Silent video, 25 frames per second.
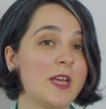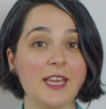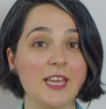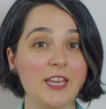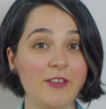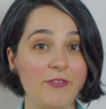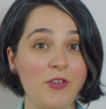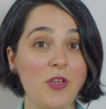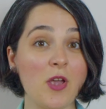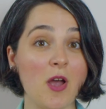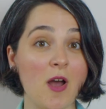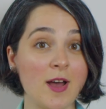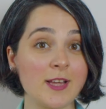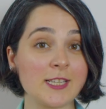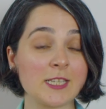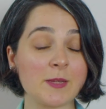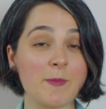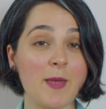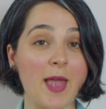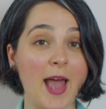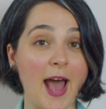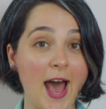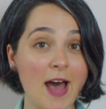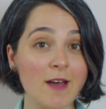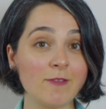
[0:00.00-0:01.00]
If you ask
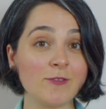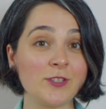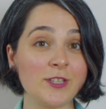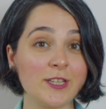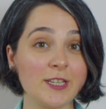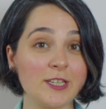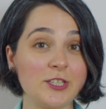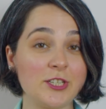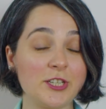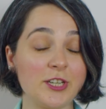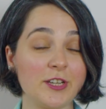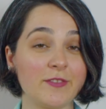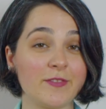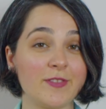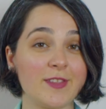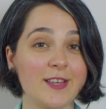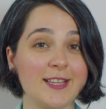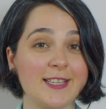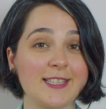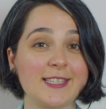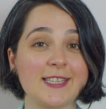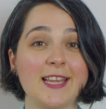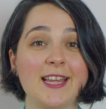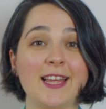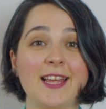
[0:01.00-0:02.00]
me how to achieve
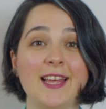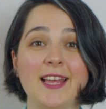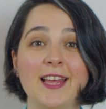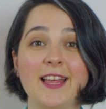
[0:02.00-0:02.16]
this,